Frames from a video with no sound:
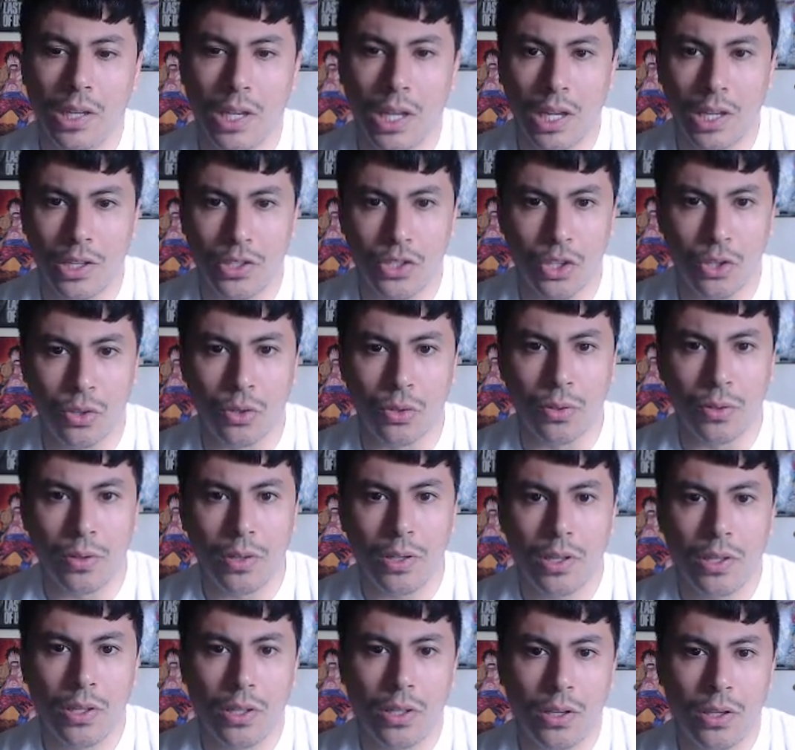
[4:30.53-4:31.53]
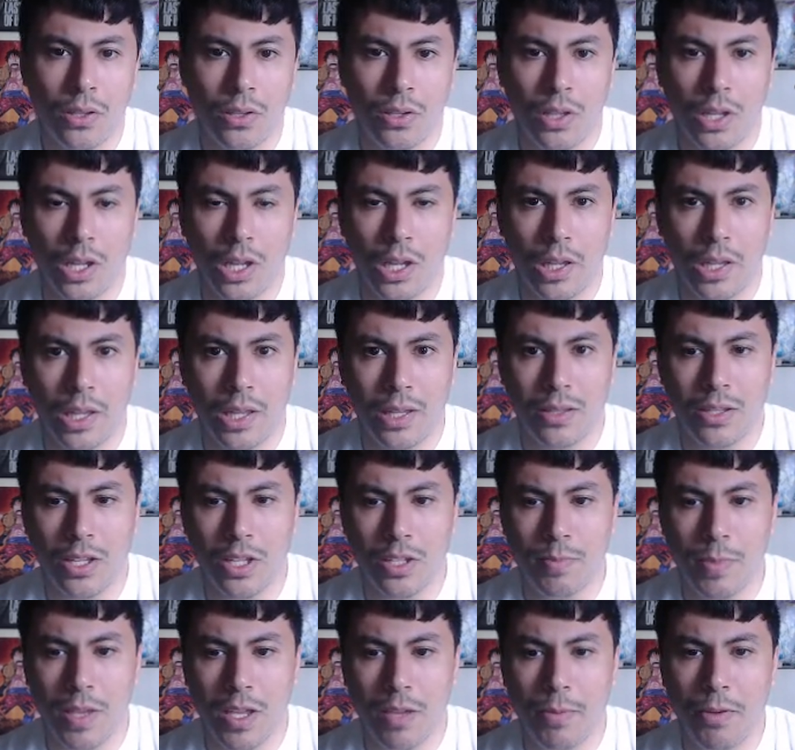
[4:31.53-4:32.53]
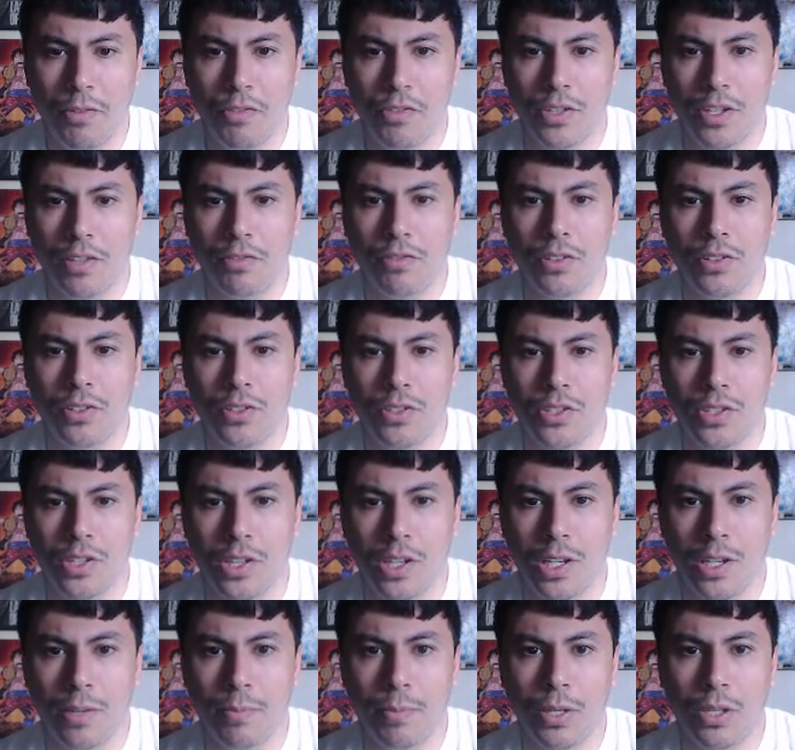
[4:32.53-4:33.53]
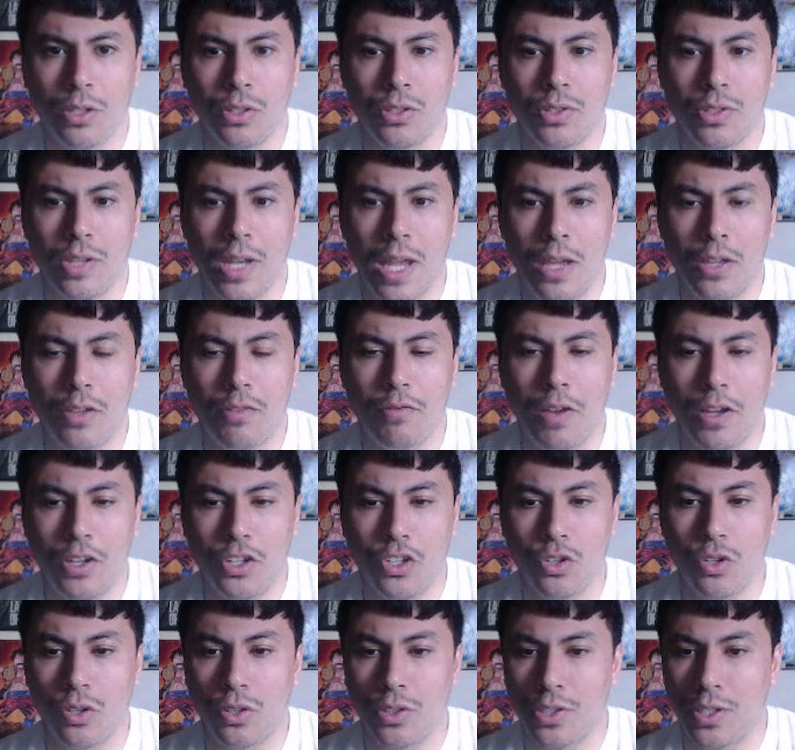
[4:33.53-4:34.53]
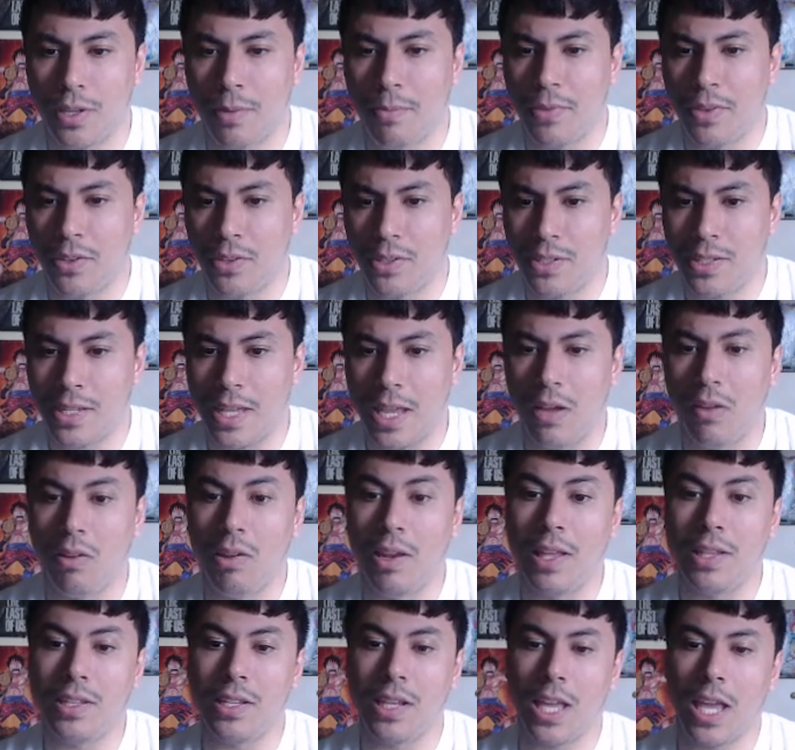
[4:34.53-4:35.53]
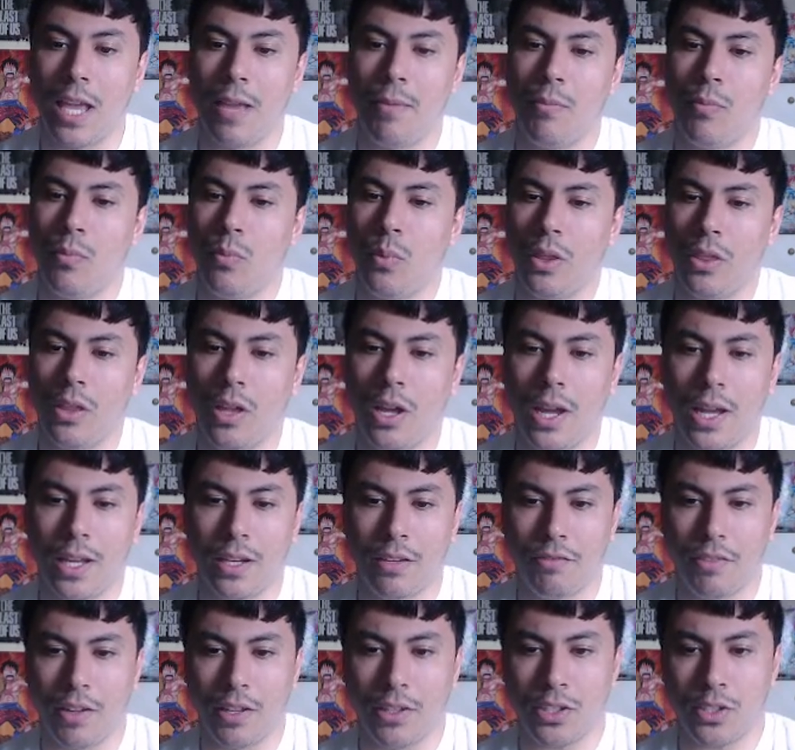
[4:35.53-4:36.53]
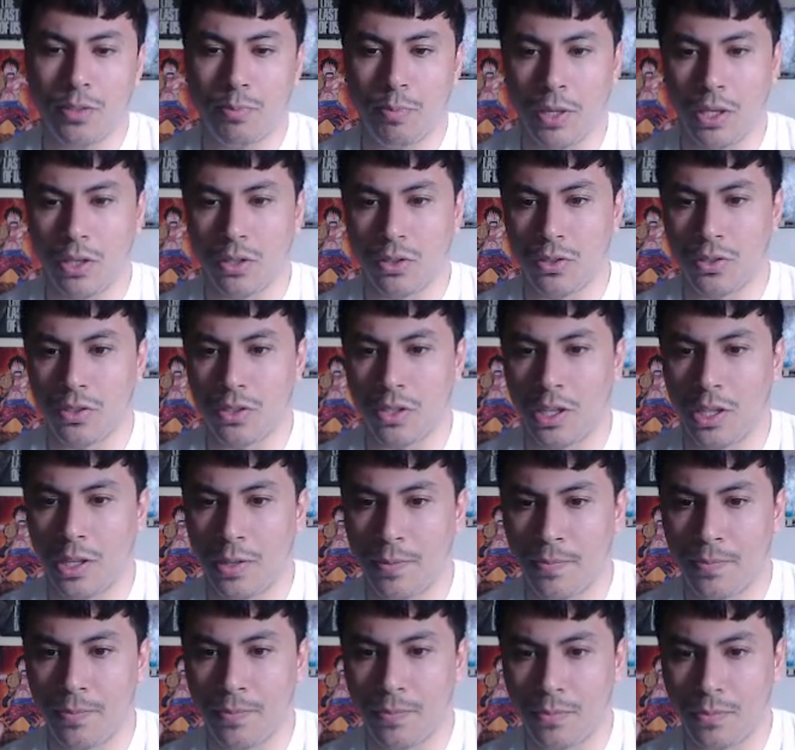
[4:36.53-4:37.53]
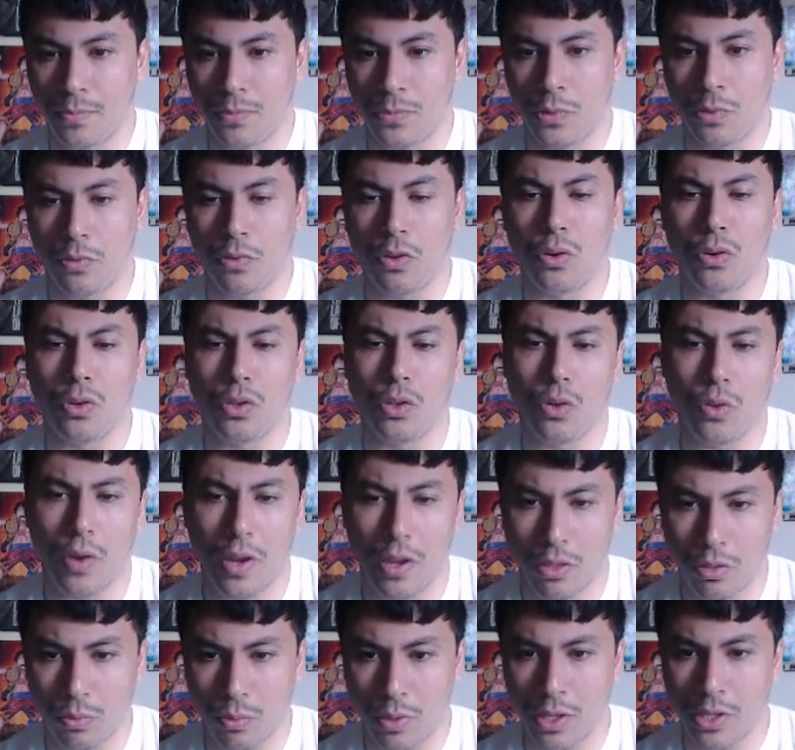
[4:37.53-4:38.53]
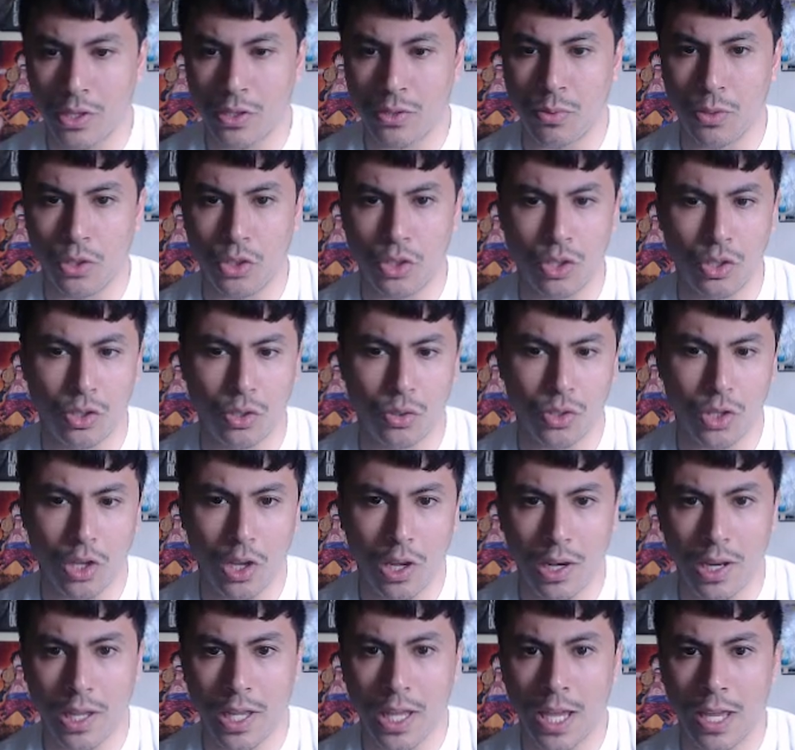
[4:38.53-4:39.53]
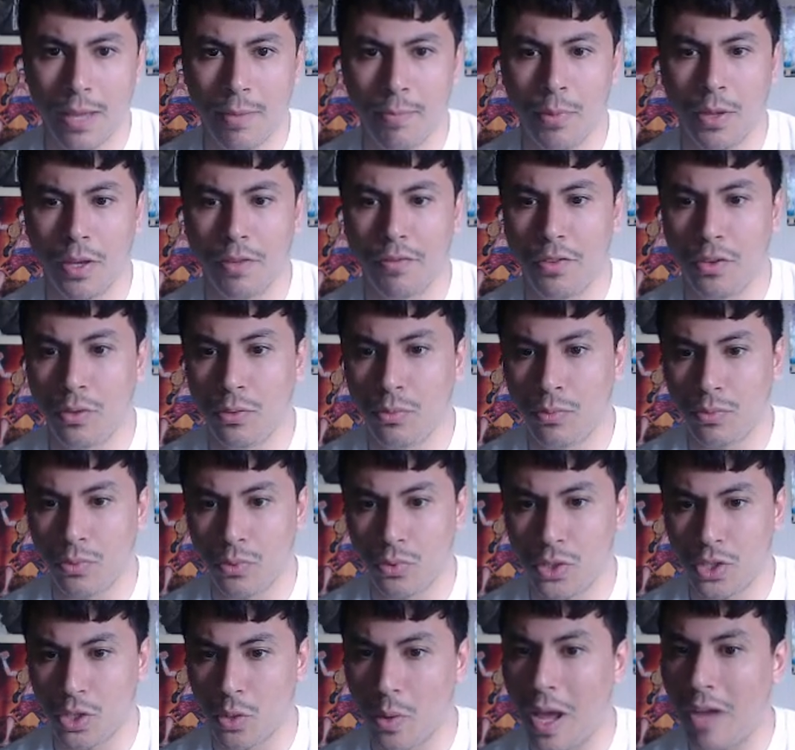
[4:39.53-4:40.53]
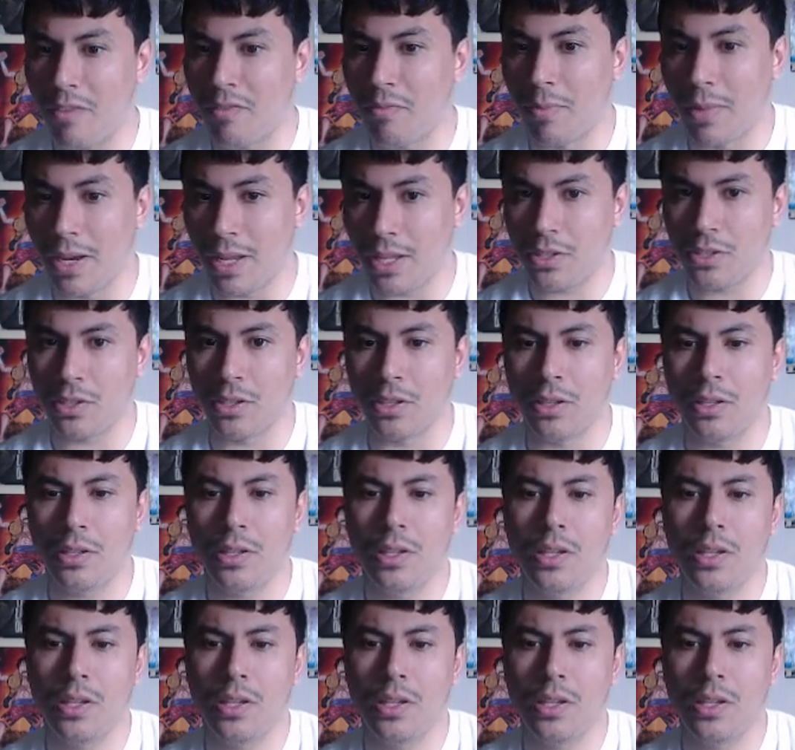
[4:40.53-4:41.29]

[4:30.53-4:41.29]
So it does make a bit of a difference, because now you've actually got something to scale later game with high defense, because you've got your grade 3s which you can use early game, but if you still have them later,